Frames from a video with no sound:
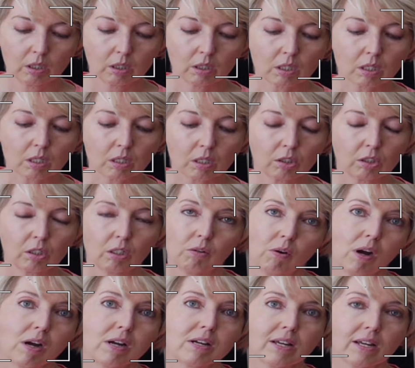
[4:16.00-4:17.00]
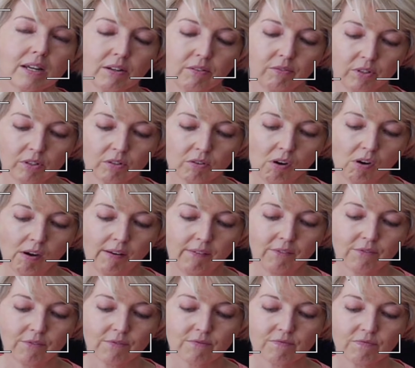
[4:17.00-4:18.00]
and auto exposure.
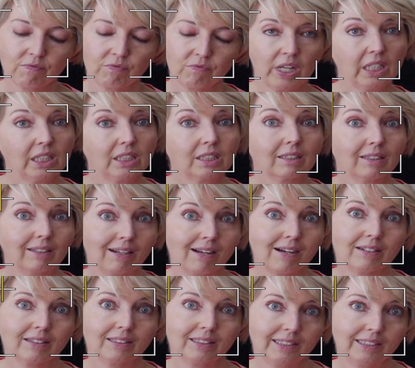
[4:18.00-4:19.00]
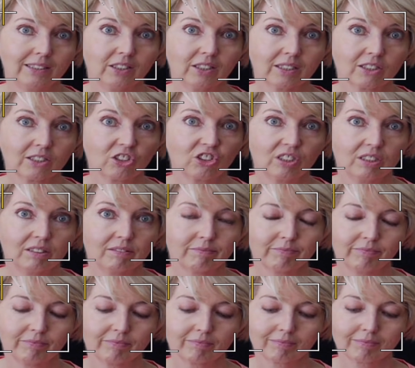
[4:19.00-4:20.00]
So that's why I
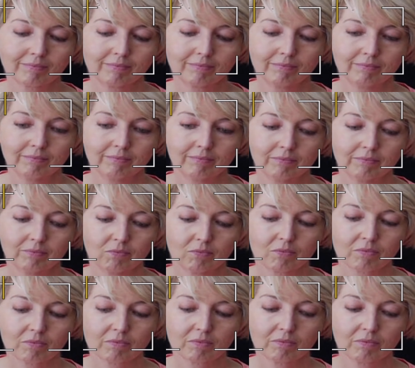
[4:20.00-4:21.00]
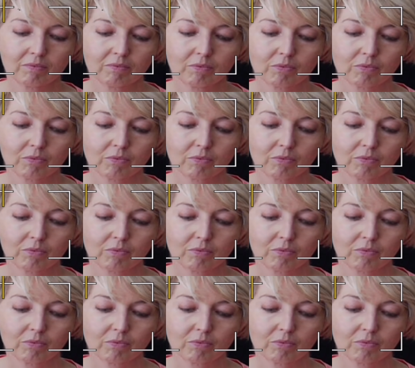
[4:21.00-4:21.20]
can't change this